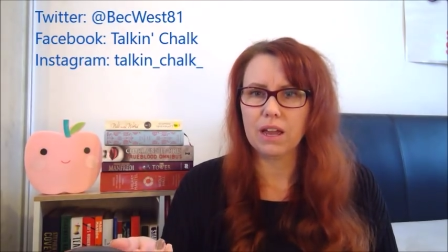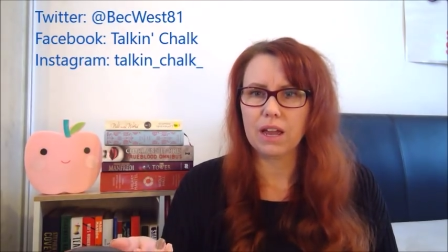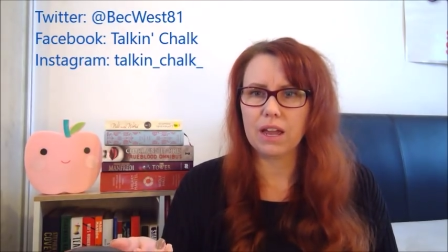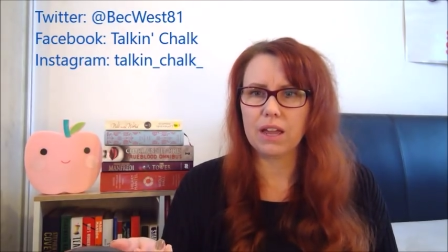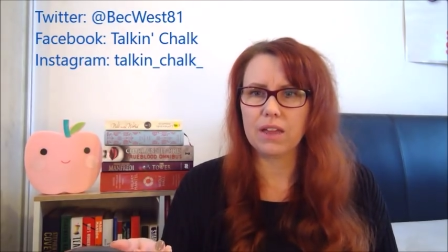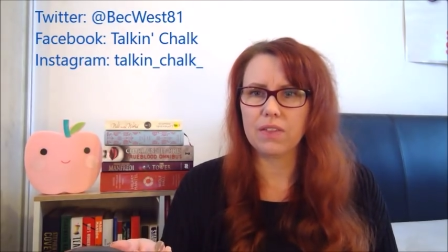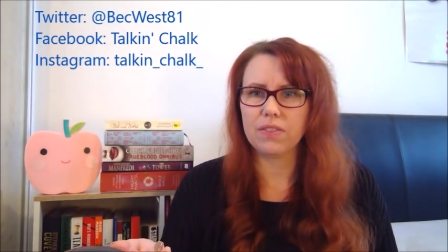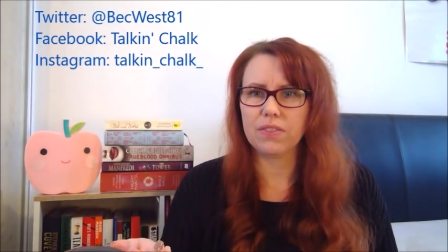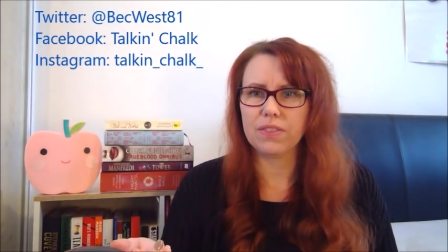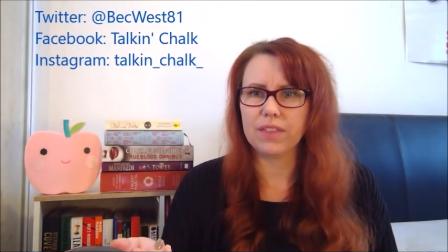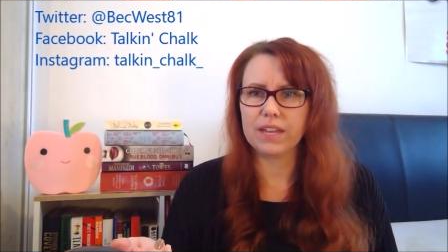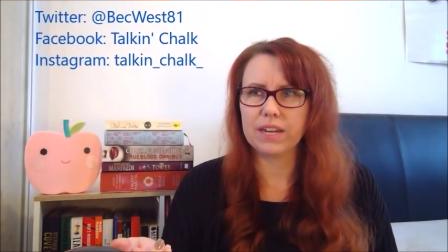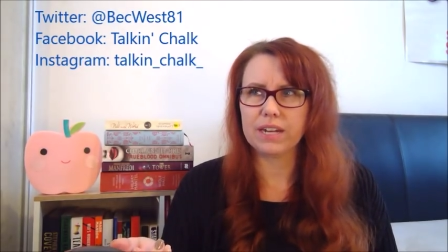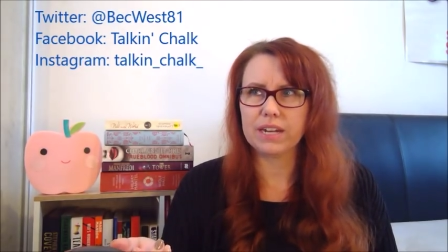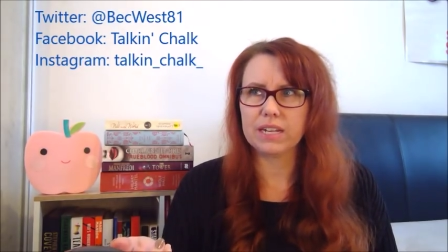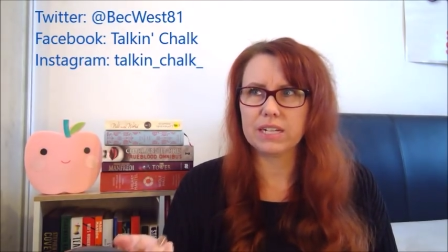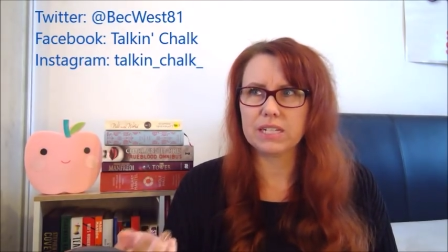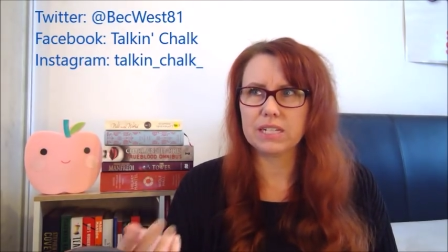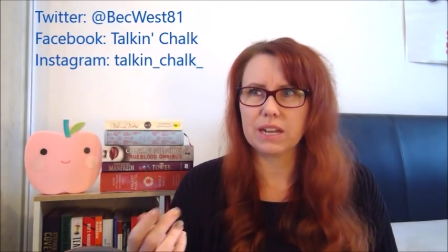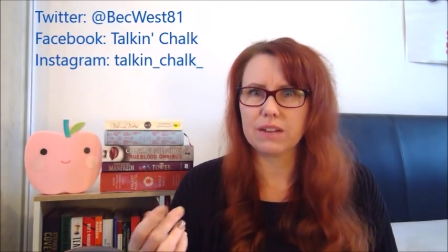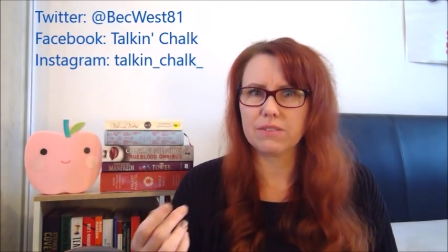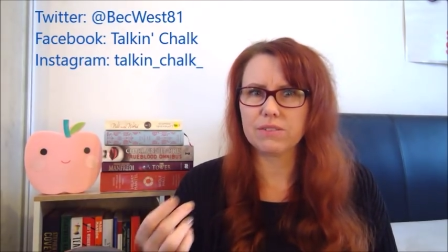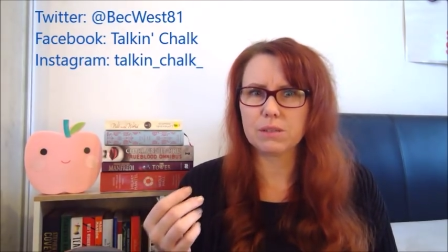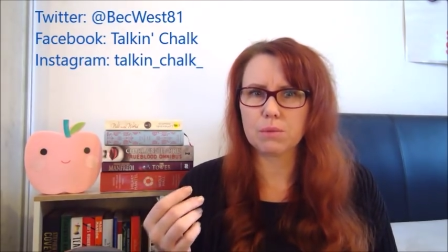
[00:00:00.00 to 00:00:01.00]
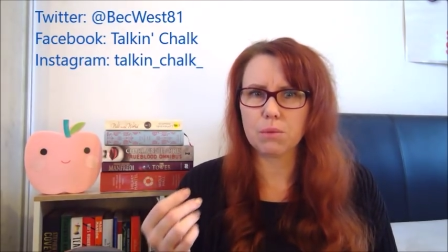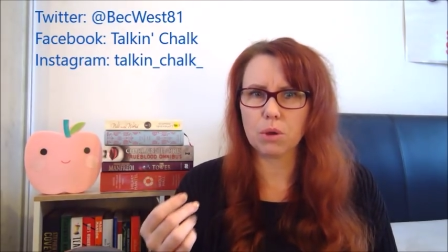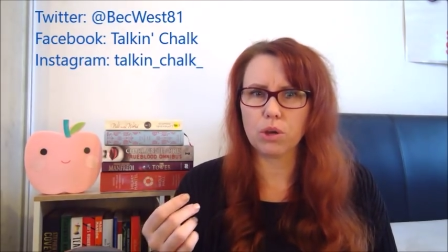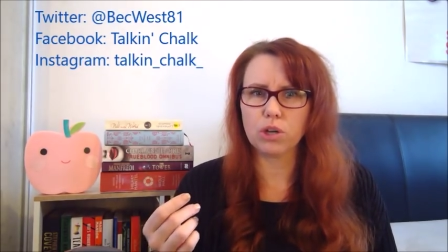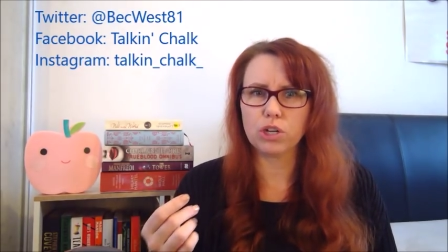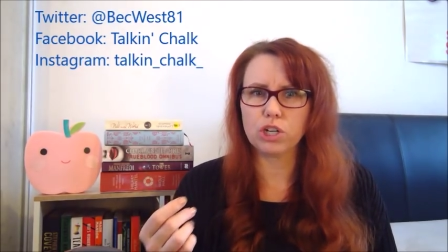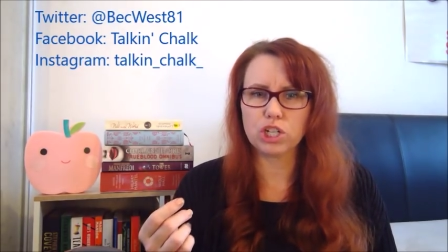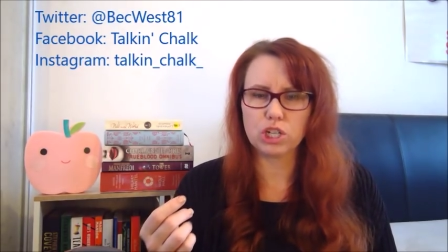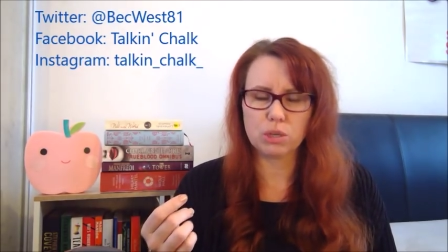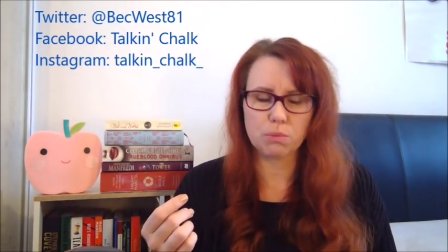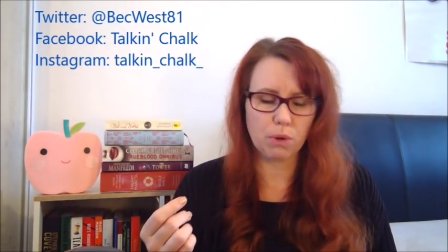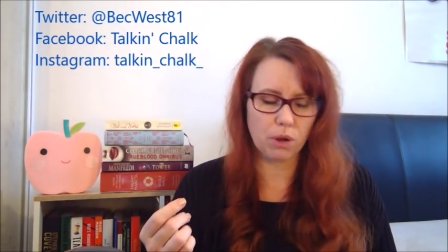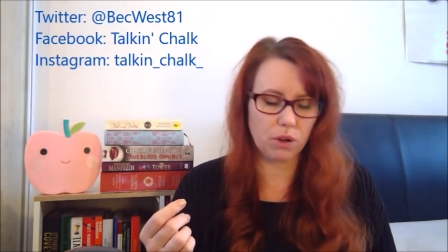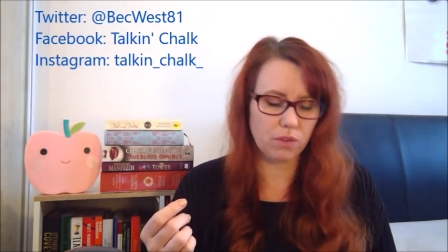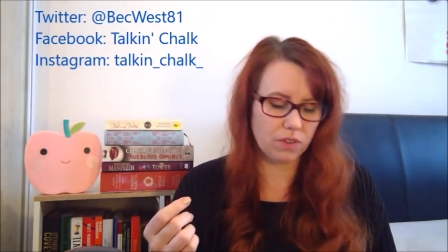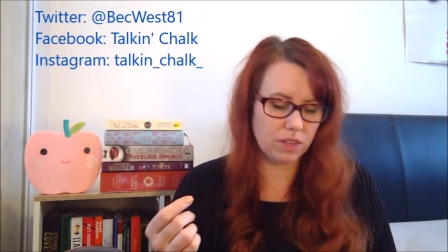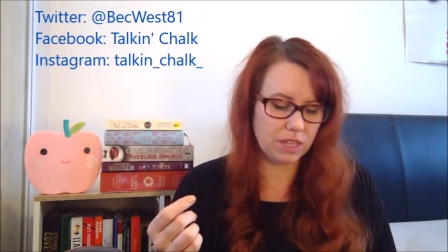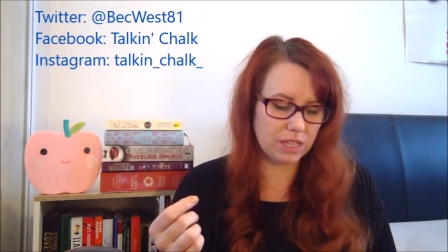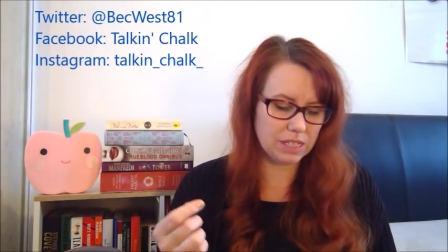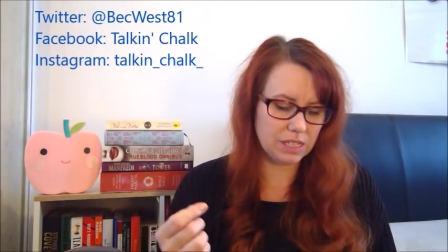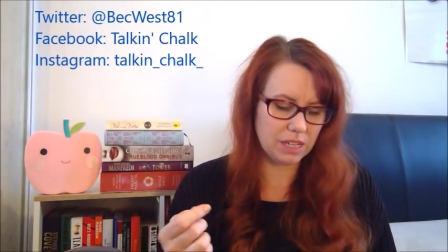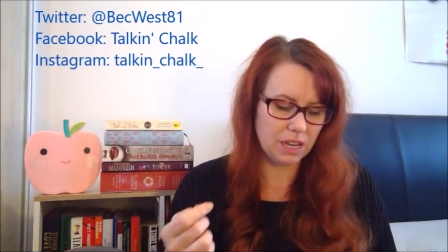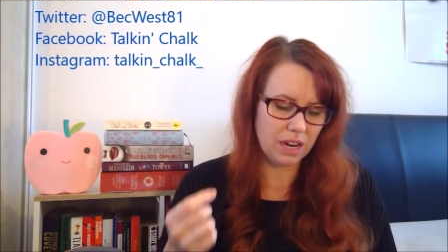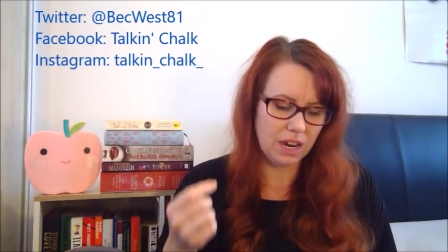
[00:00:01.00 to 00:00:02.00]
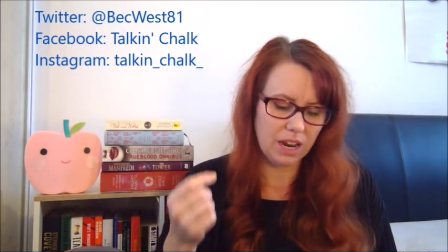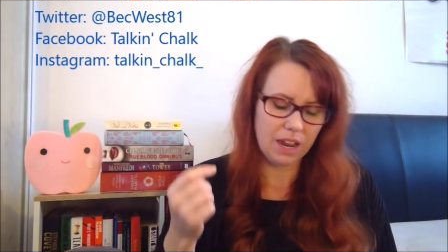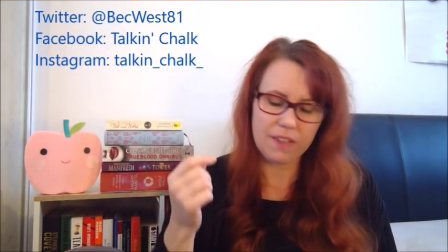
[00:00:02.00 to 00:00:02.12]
and they need to have some ownership over this.